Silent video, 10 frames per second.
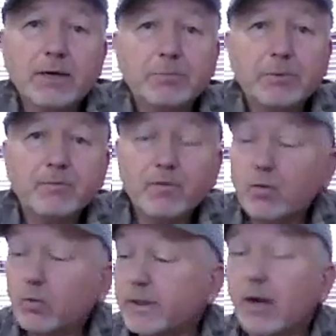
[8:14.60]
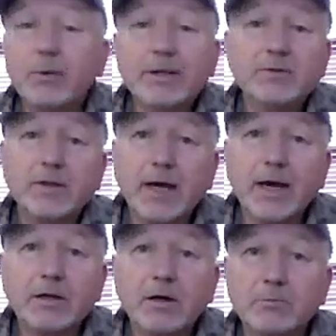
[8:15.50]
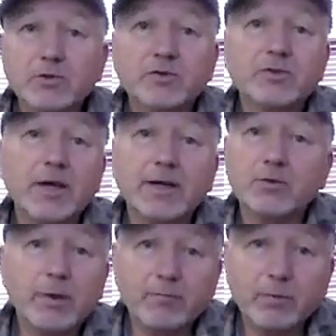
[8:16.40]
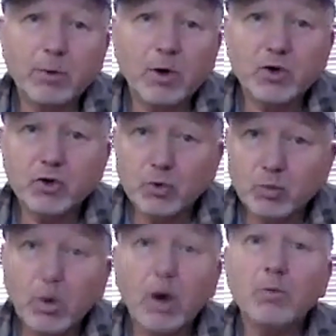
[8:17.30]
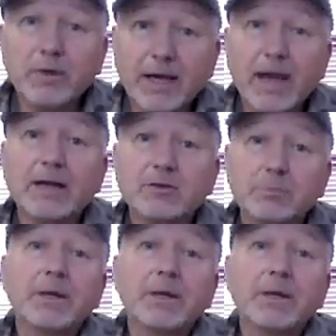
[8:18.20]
And before we go into that, I'm just saying to everyone, you won't catch